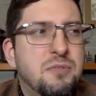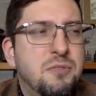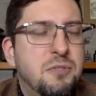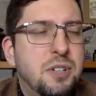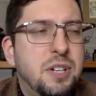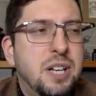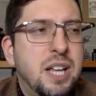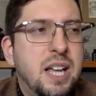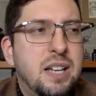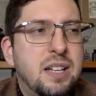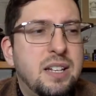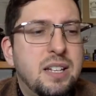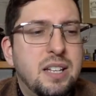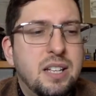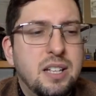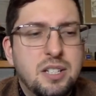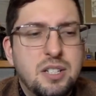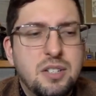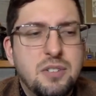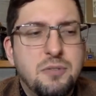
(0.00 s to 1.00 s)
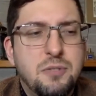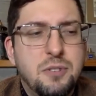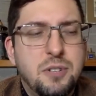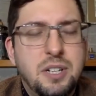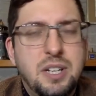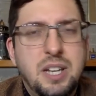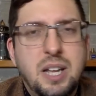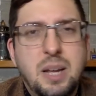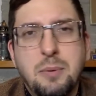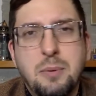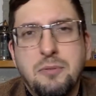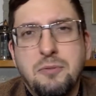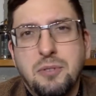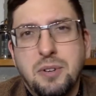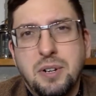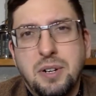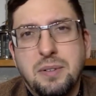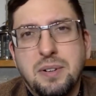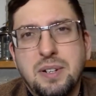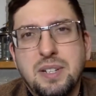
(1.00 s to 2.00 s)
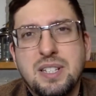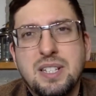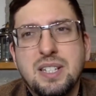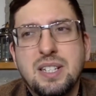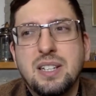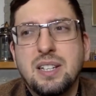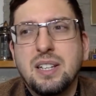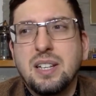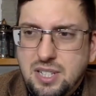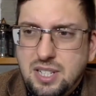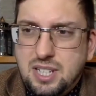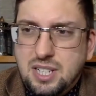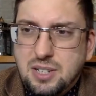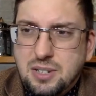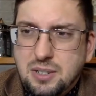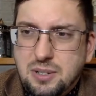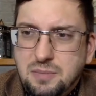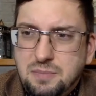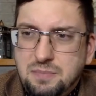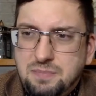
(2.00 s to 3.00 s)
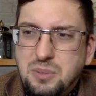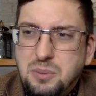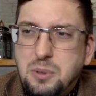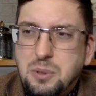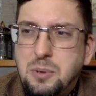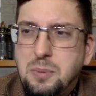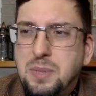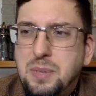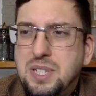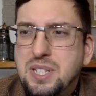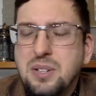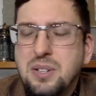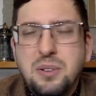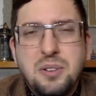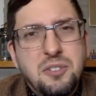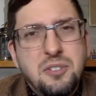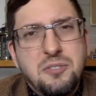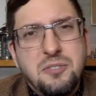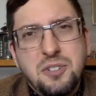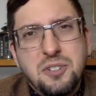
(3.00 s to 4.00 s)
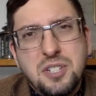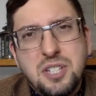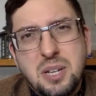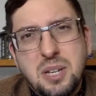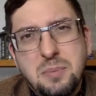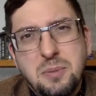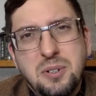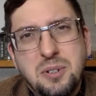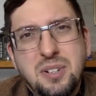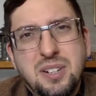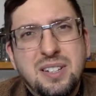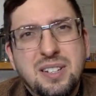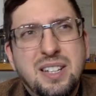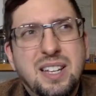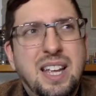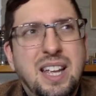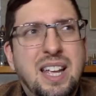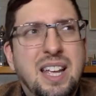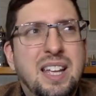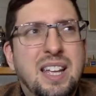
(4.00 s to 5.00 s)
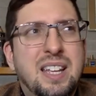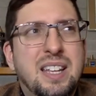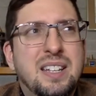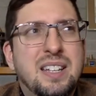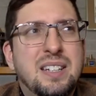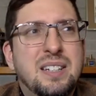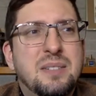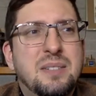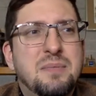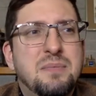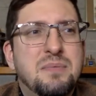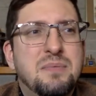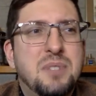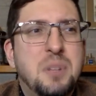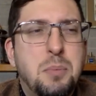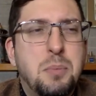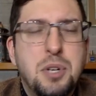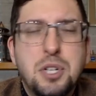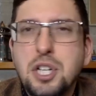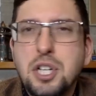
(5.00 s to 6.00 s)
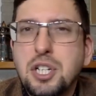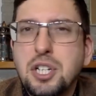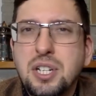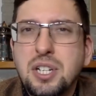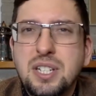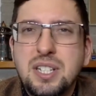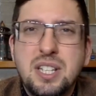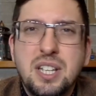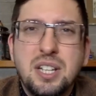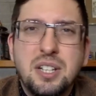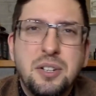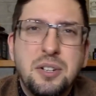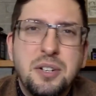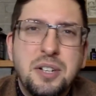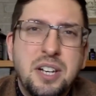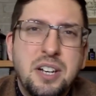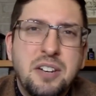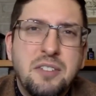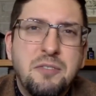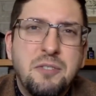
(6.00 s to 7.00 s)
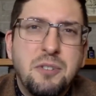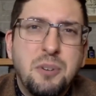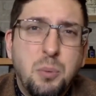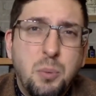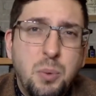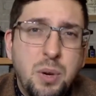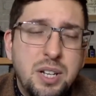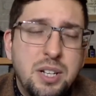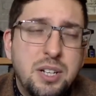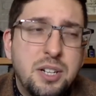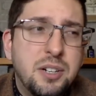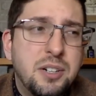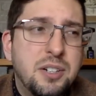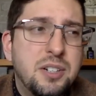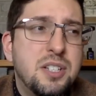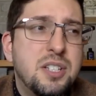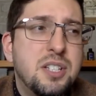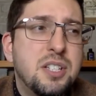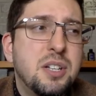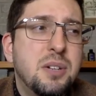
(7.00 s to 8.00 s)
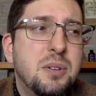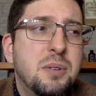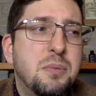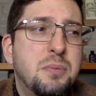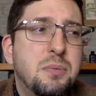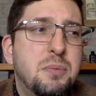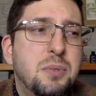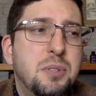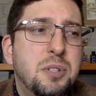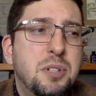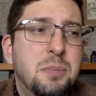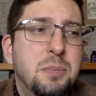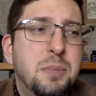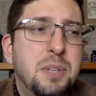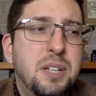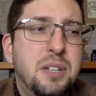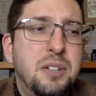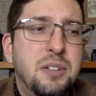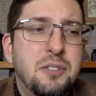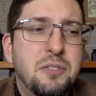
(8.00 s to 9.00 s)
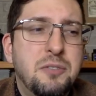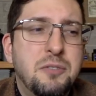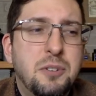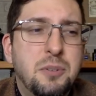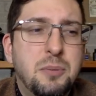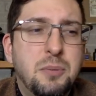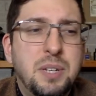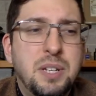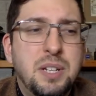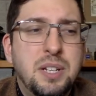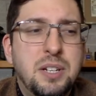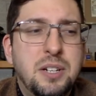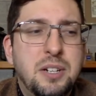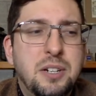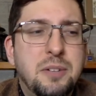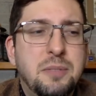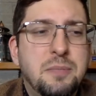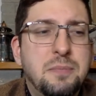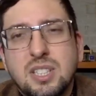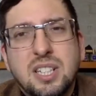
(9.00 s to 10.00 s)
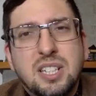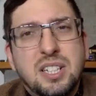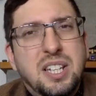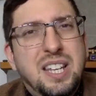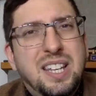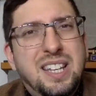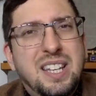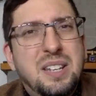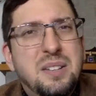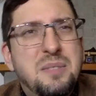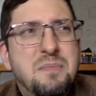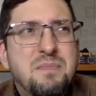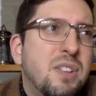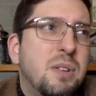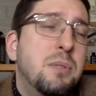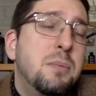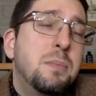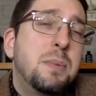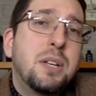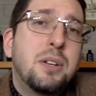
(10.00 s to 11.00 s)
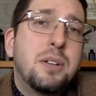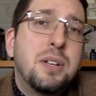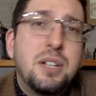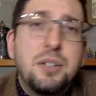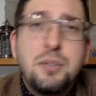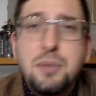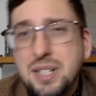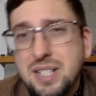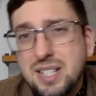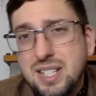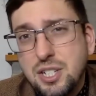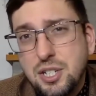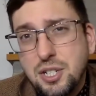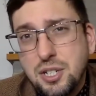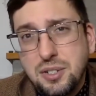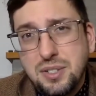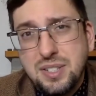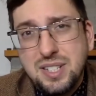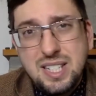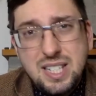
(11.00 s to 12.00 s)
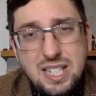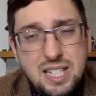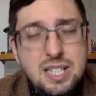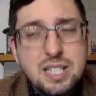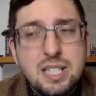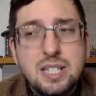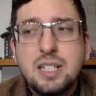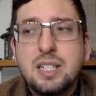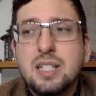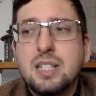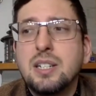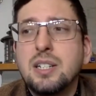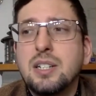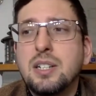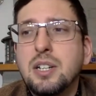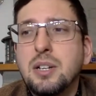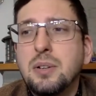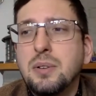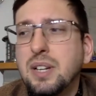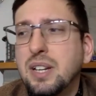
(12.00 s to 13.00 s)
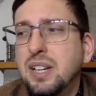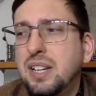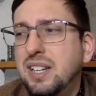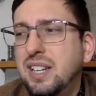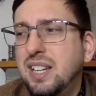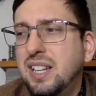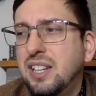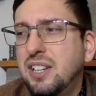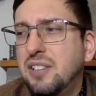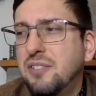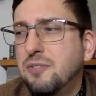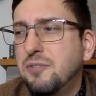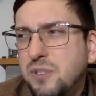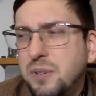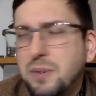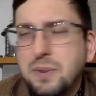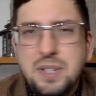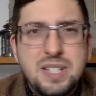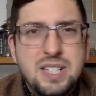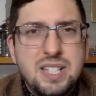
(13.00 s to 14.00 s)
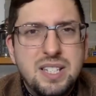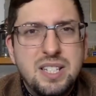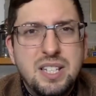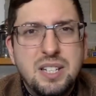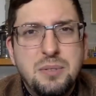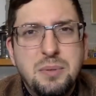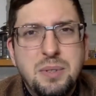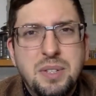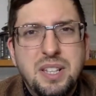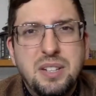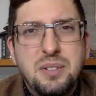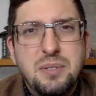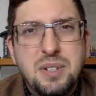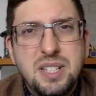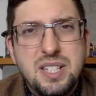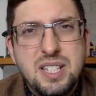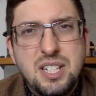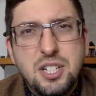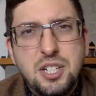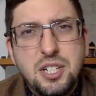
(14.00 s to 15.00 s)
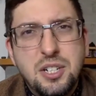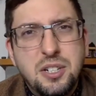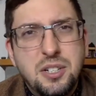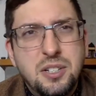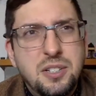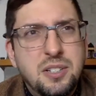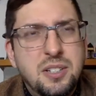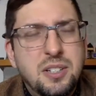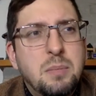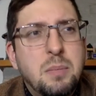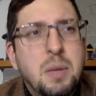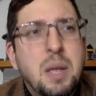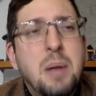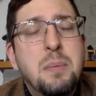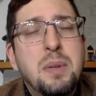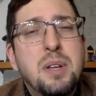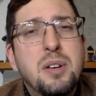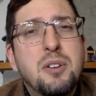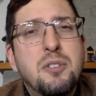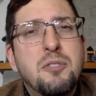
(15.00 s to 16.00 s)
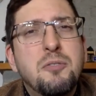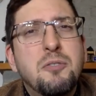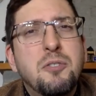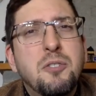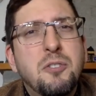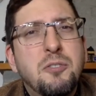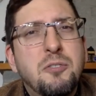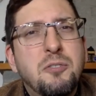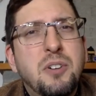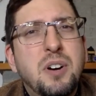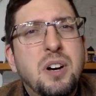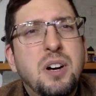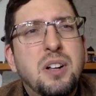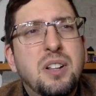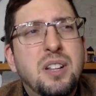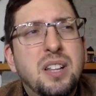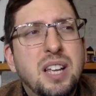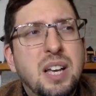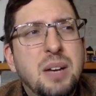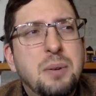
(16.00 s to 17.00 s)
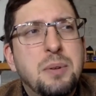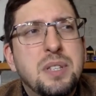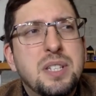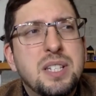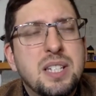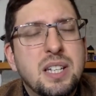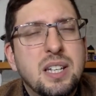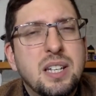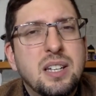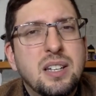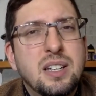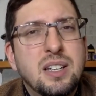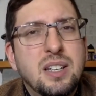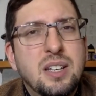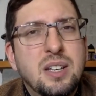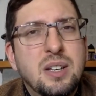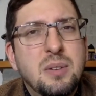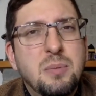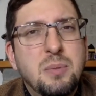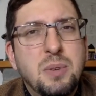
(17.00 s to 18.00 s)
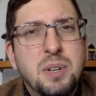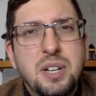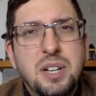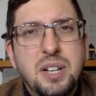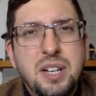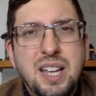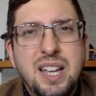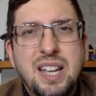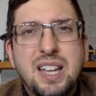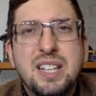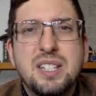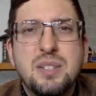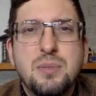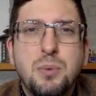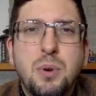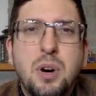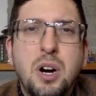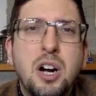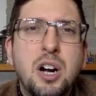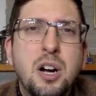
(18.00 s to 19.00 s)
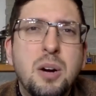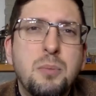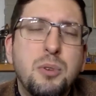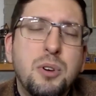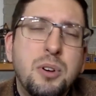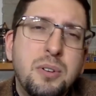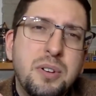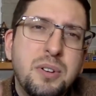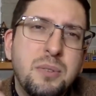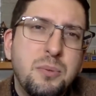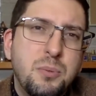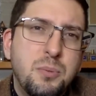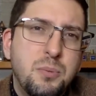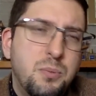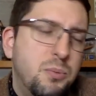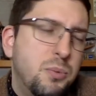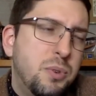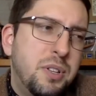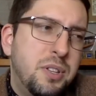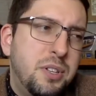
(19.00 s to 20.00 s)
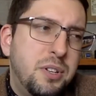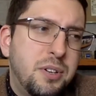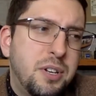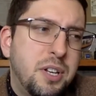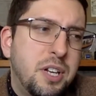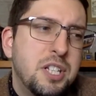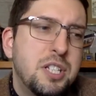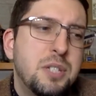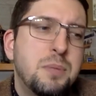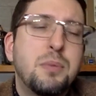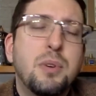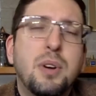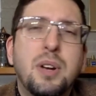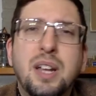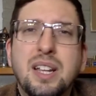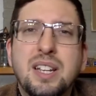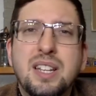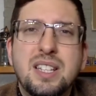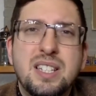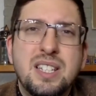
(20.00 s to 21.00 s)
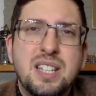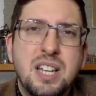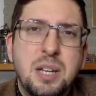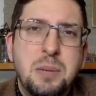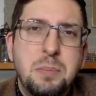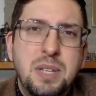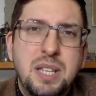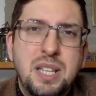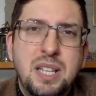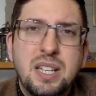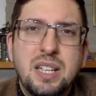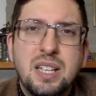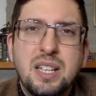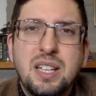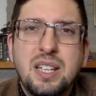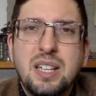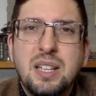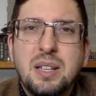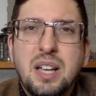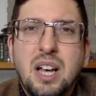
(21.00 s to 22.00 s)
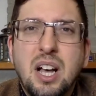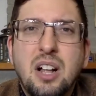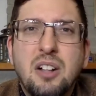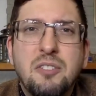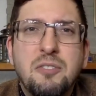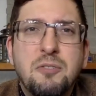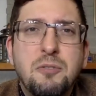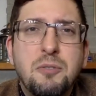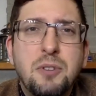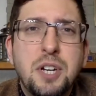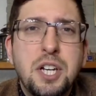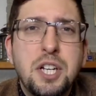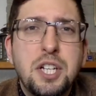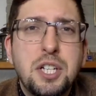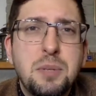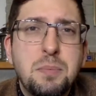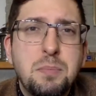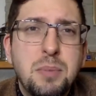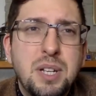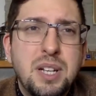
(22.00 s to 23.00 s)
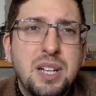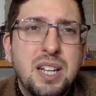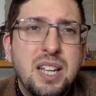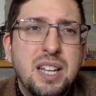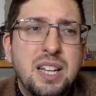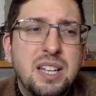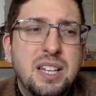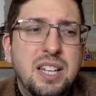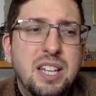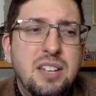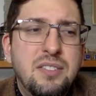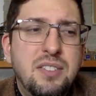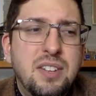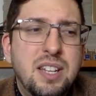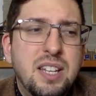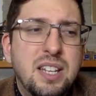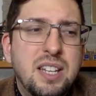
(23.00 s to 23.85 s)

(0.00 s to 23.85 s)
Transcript: for that, also for the type of fragrance. So it wouldn't be so good for summer, and the projection is not good enough for winter, so it wouldn't be good for winter. So I think it will be good in transitional season, though I think the fragrance is not really transitional. Might be good for fall, I would say. When the day is warm, or when you're gonna spray it, it's gonna be all fresh, but then in the evening